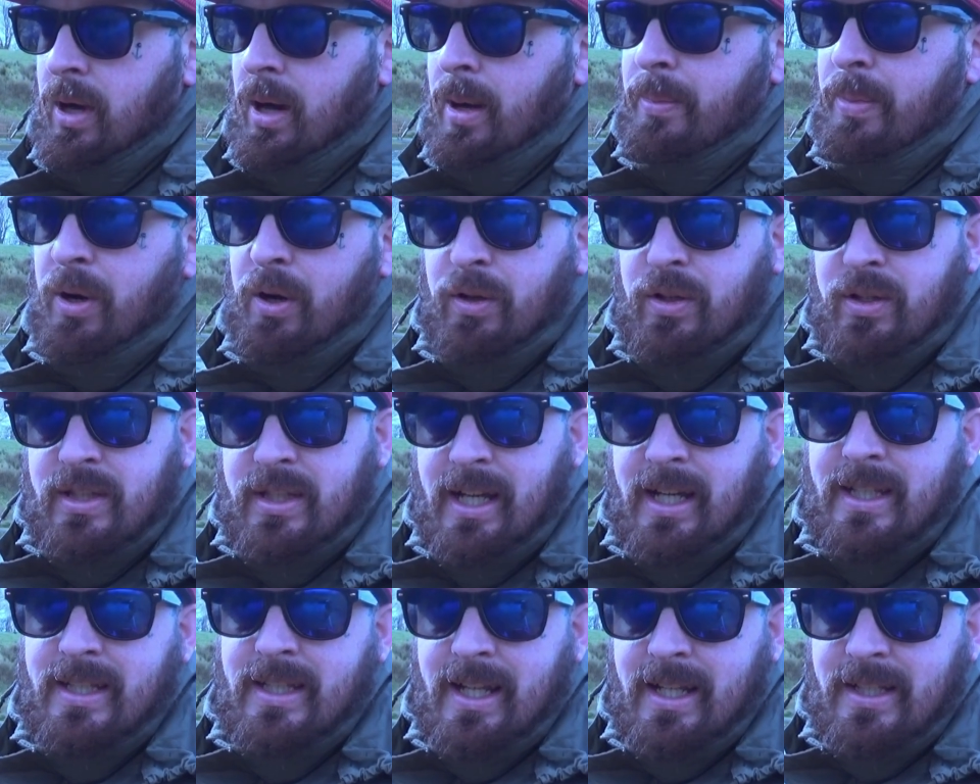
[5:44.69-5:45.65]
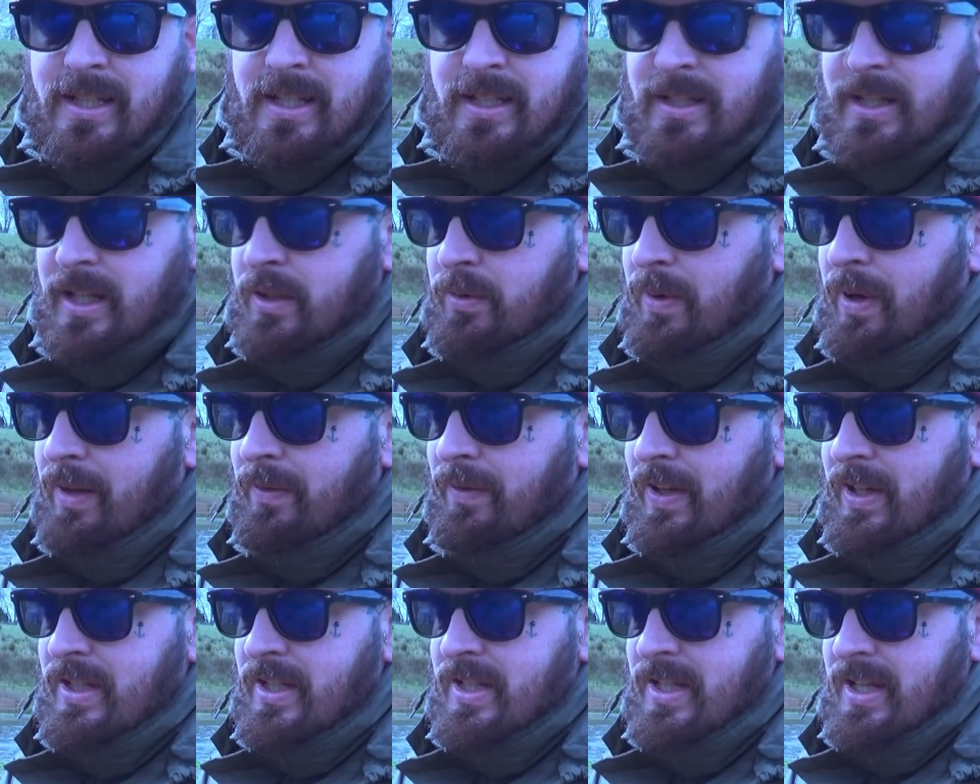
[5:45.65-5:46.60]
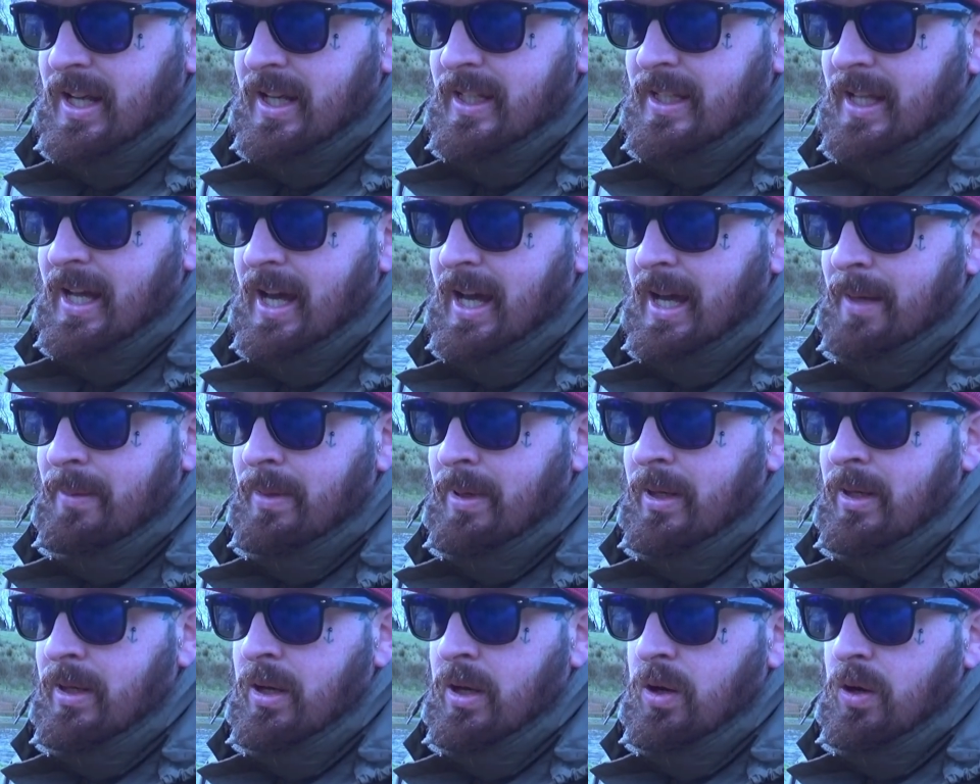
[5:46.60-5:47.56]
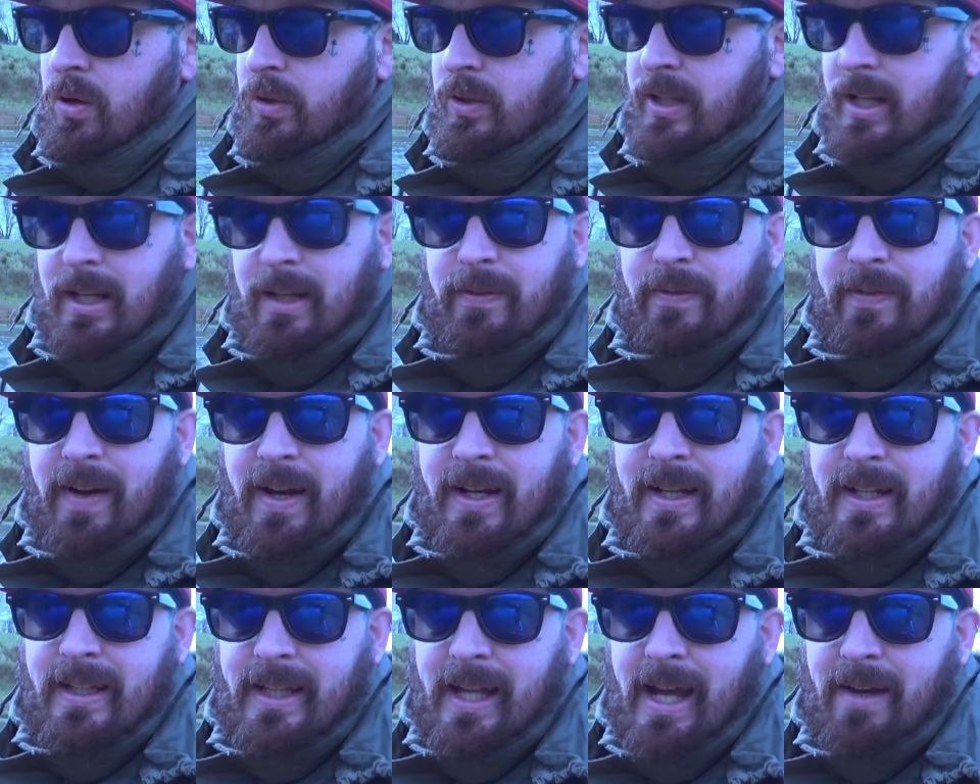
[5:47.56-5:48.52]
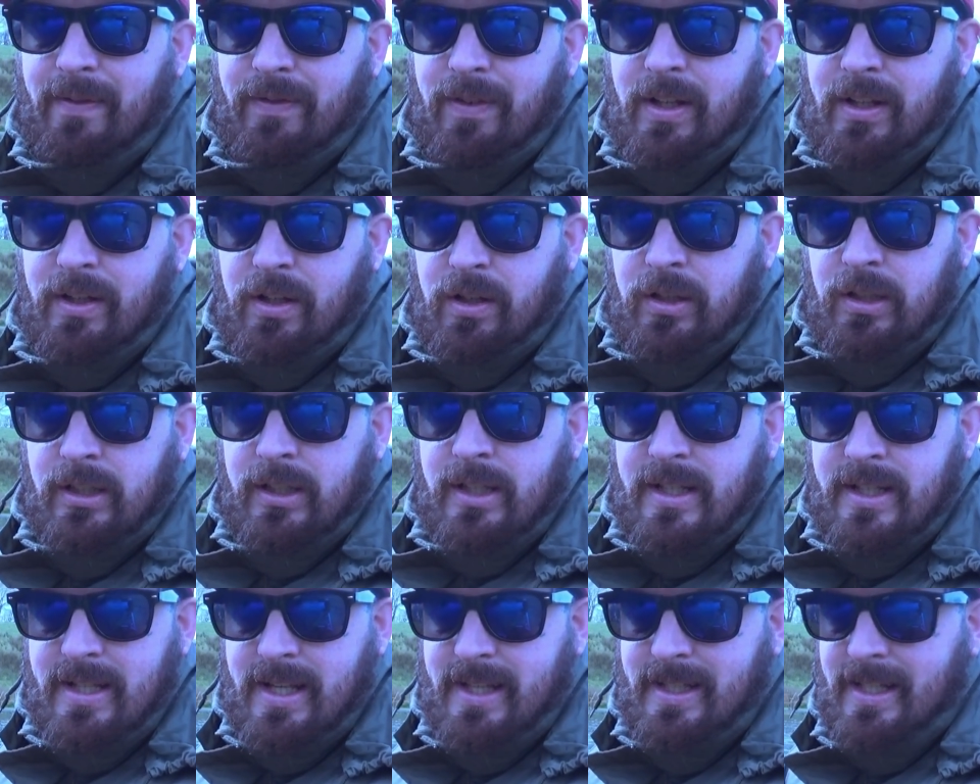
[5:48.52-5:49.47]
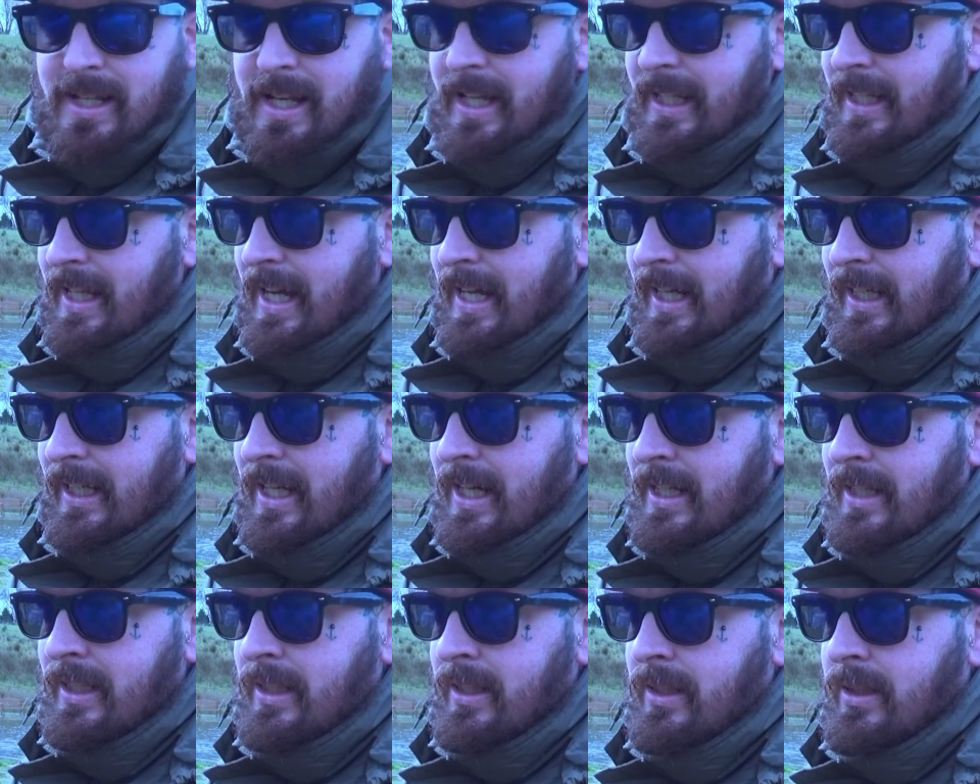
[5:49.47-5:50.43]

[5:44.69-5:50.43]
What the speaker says: about 6 inches to 12 inches at a time until I find the depth that they're consistently taking at.